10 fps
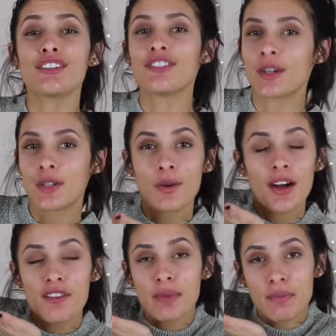a photo
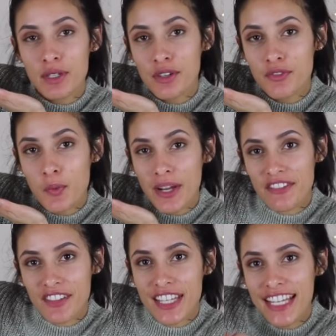of my beautiful
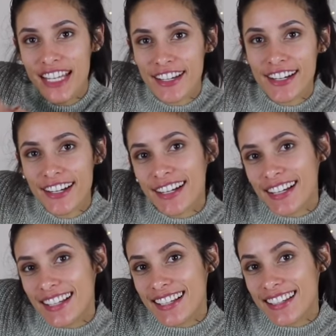wifey here.
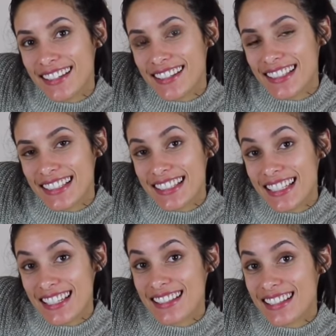
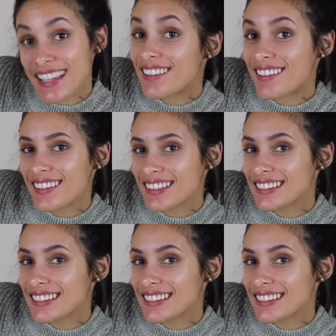She is single.